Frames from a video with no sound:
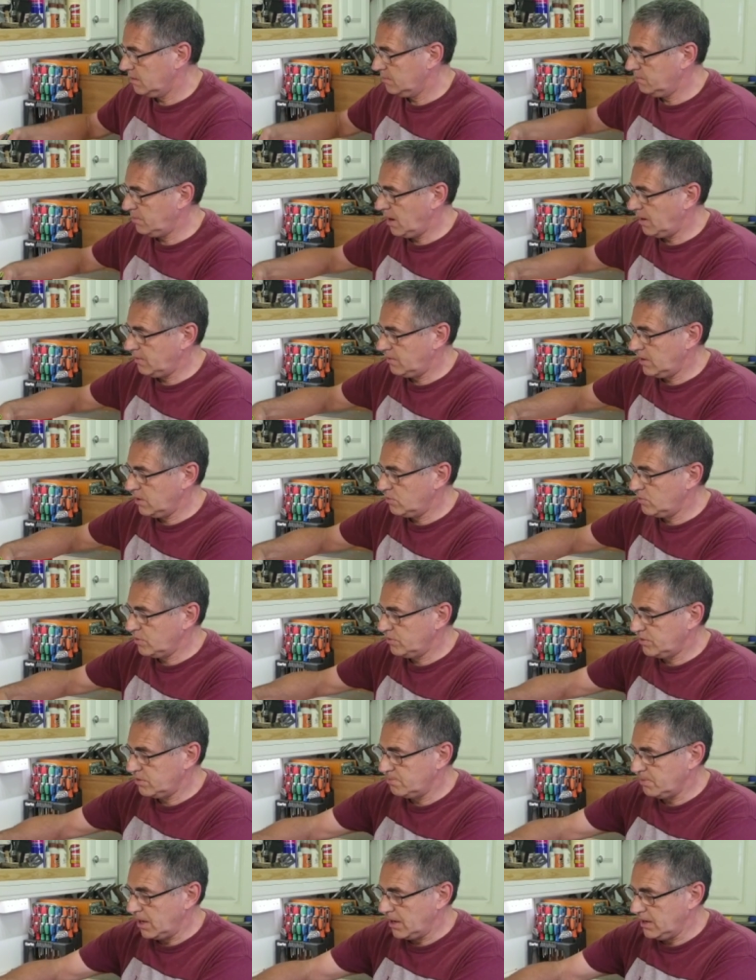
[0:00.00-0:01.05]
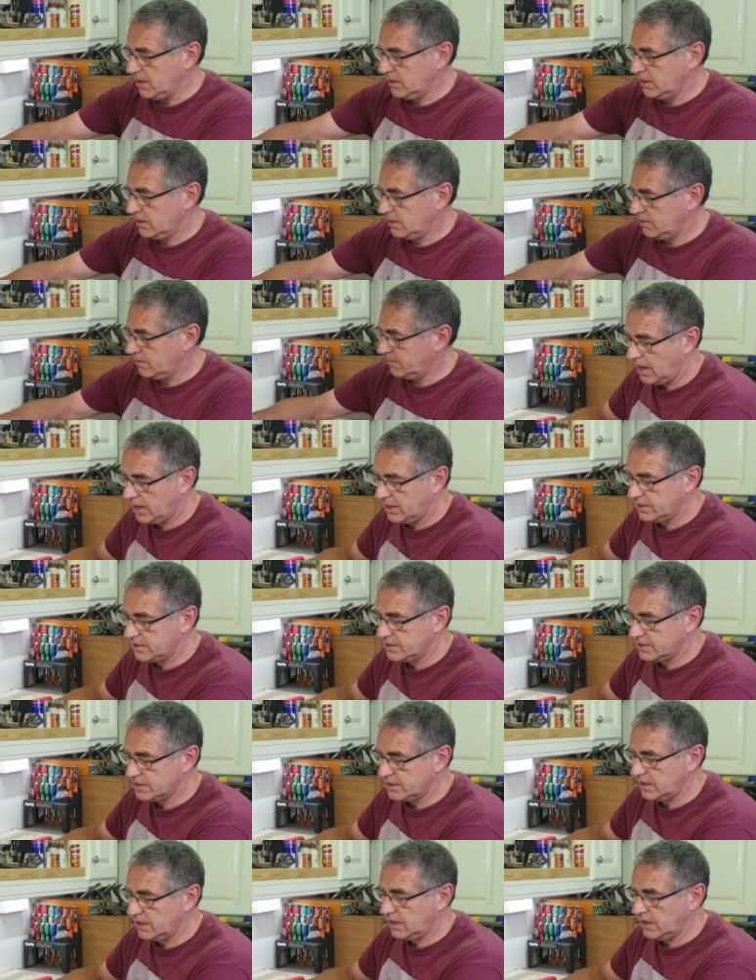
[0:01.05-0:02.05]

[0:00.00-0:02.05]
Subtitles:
parallel with the back, and